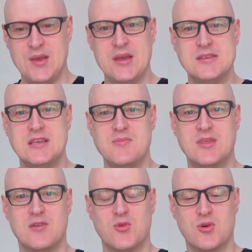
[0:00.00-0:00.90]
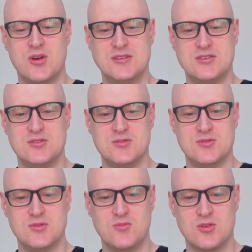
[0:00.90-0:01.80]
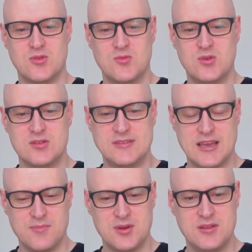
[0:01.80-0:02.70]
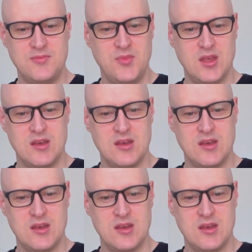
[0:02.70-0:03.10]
Same thing, we'll dampen,